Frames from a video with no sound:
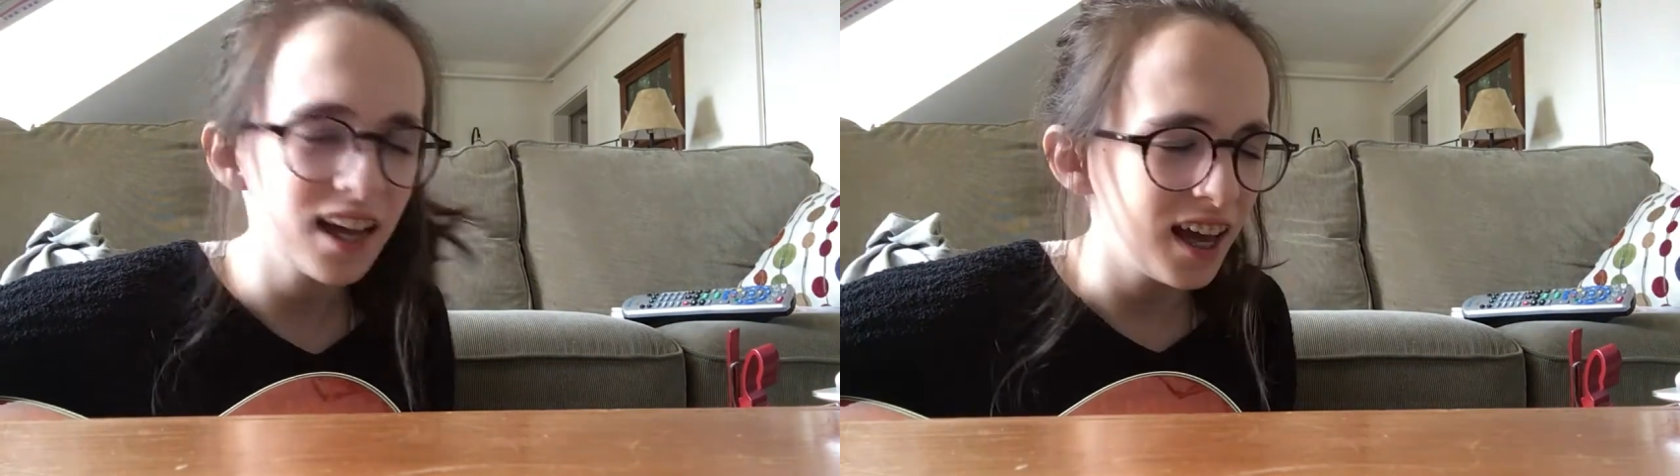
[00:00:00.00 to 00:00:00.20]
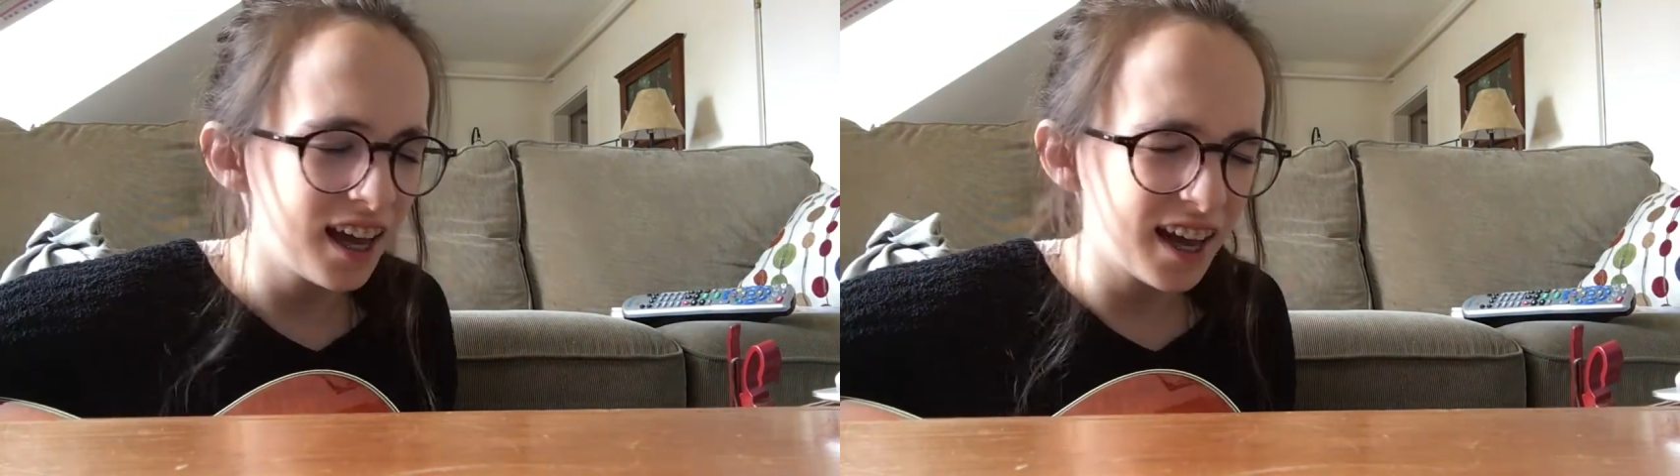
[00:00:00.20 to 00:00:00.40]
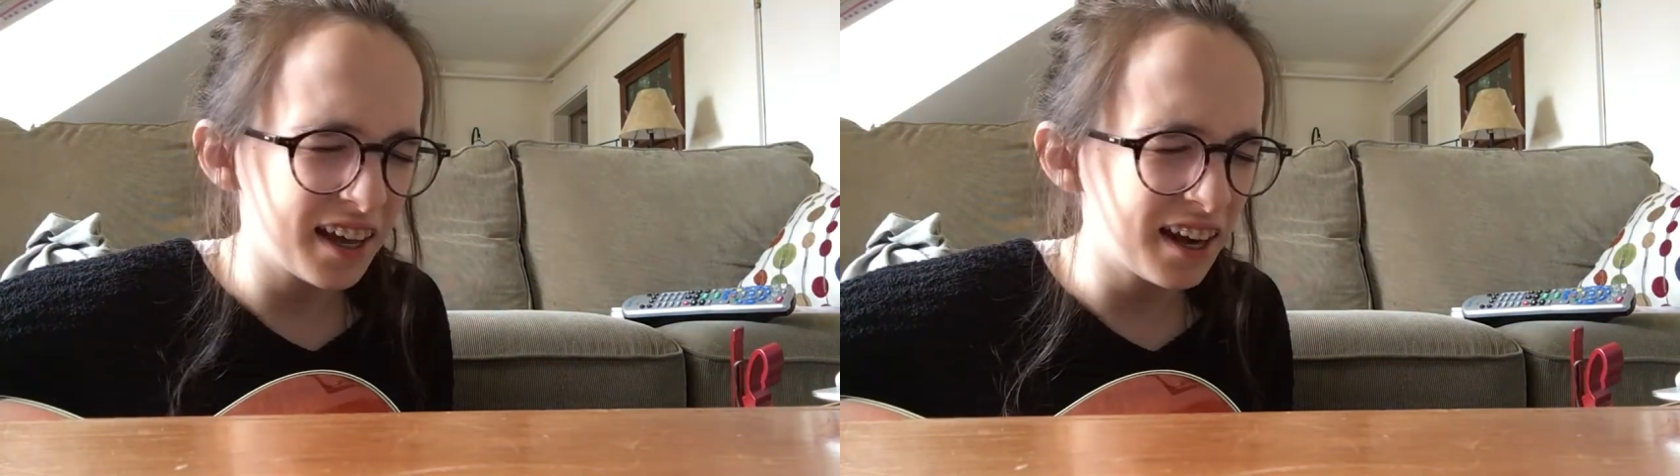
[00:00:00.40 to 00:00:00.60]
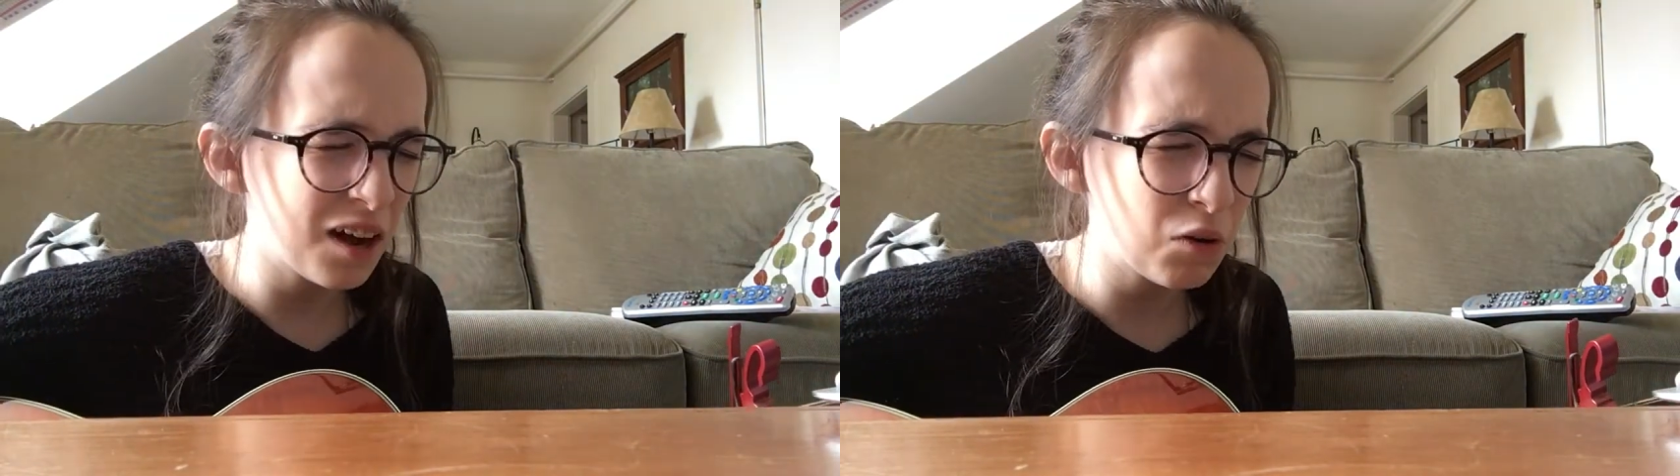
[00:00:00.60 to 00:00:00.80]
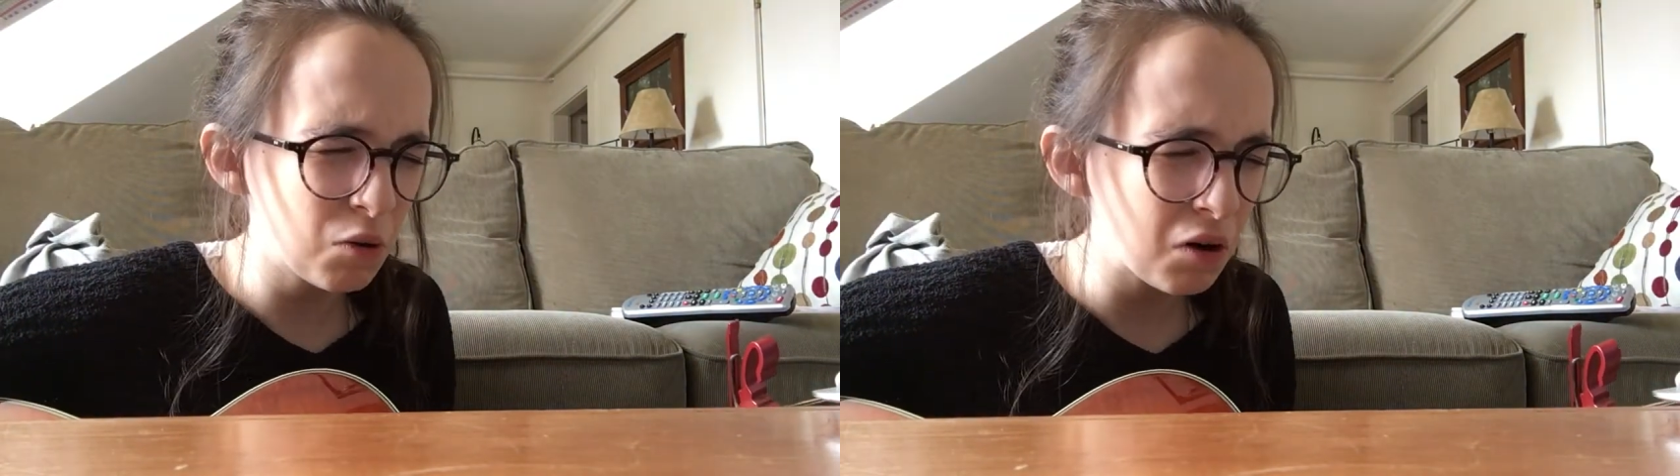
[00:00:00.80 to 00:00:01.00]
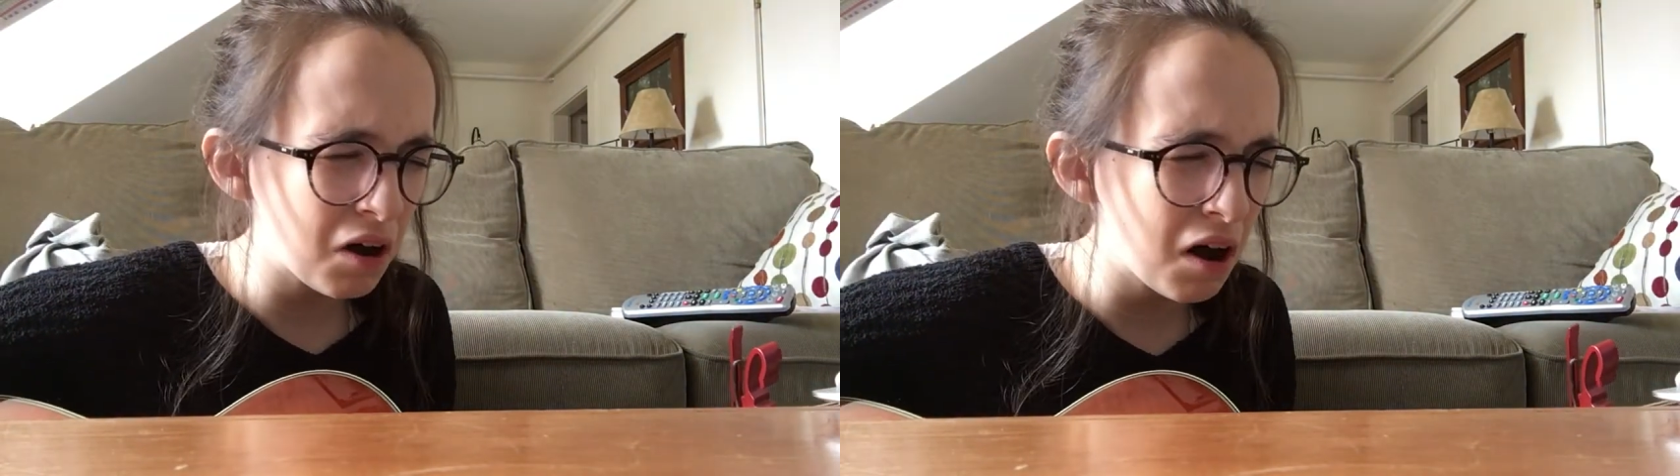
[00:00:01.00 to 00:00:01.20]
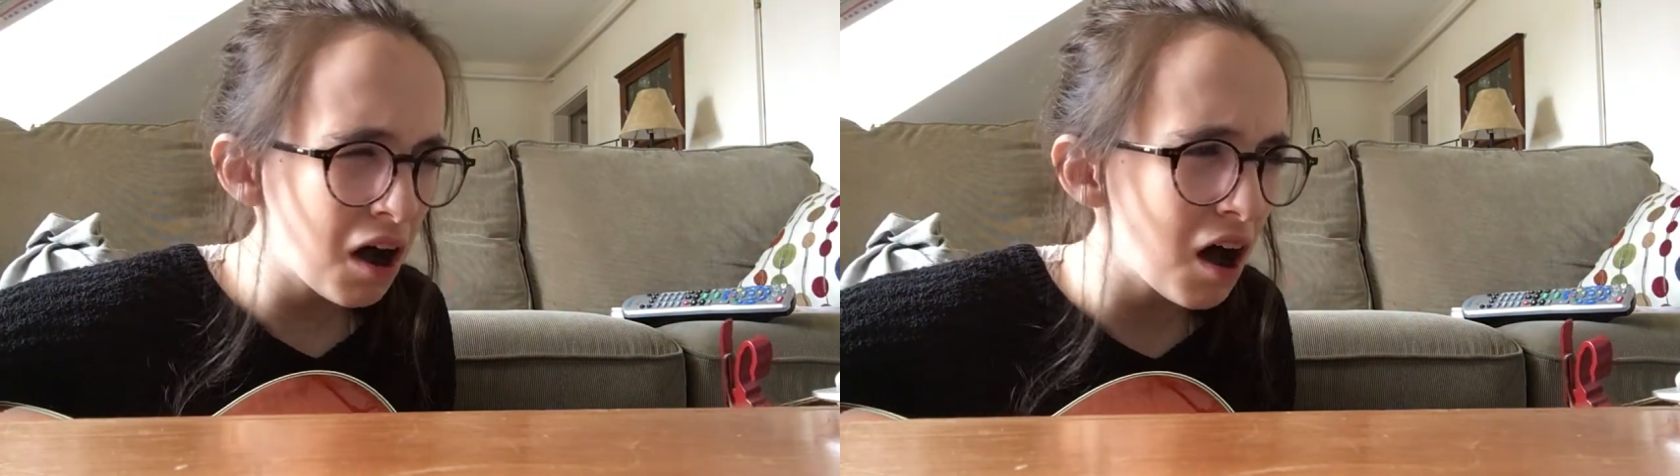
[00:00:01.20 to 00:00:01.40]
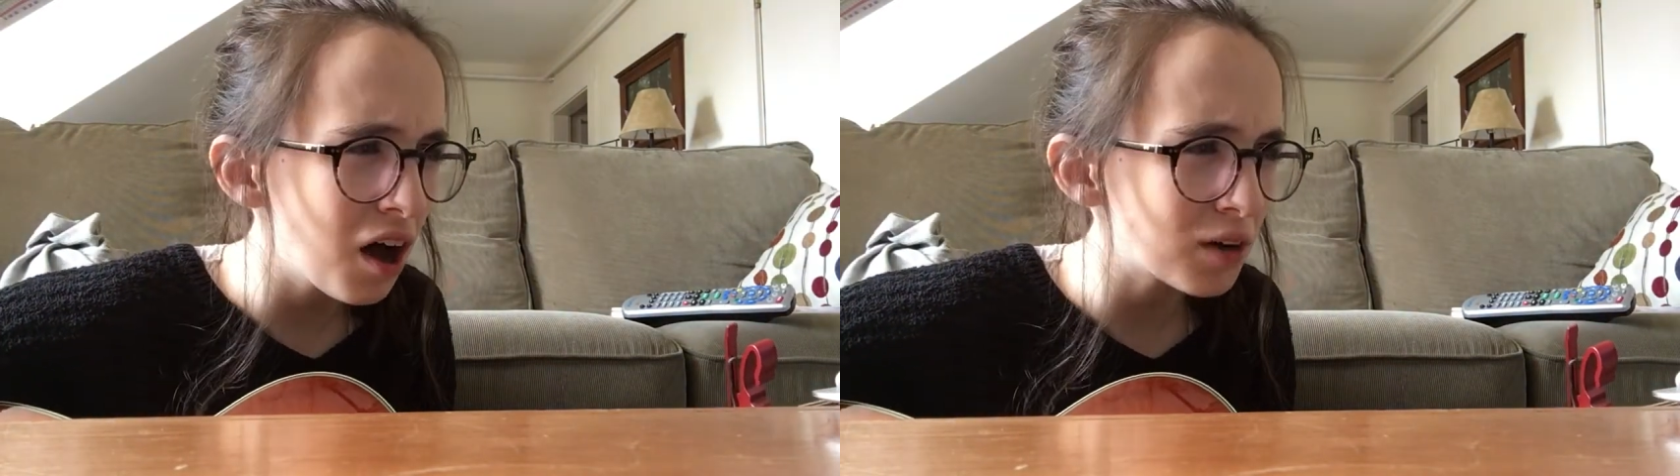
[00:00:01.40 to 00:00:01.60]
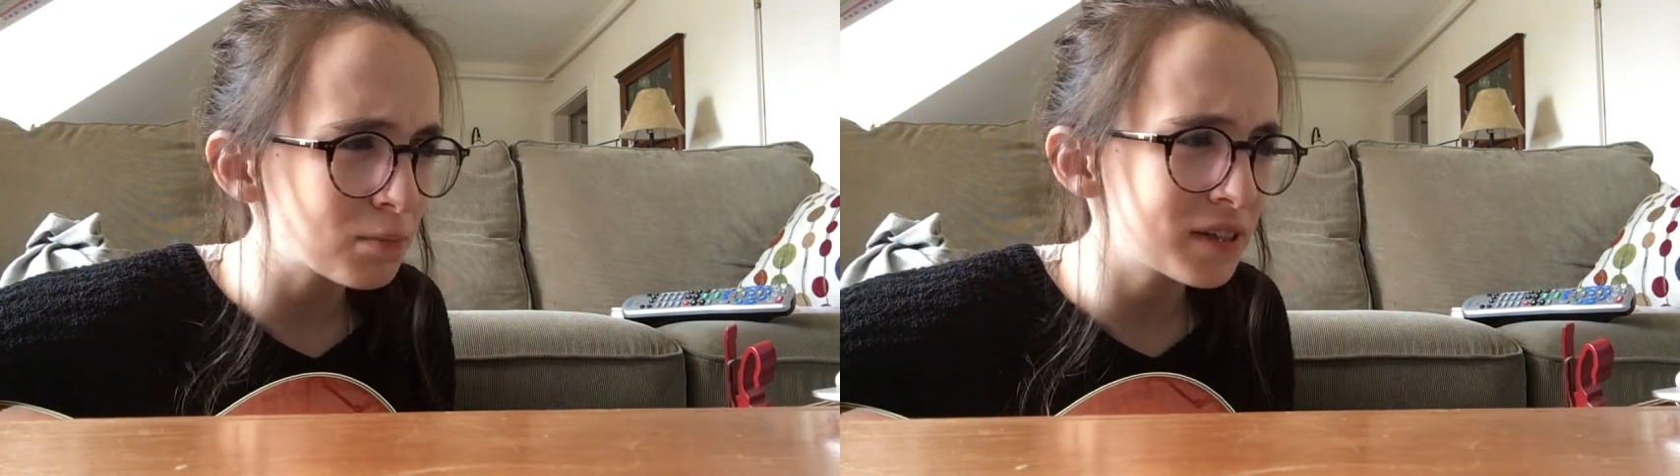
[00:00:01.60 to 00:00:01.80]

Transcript: and I walk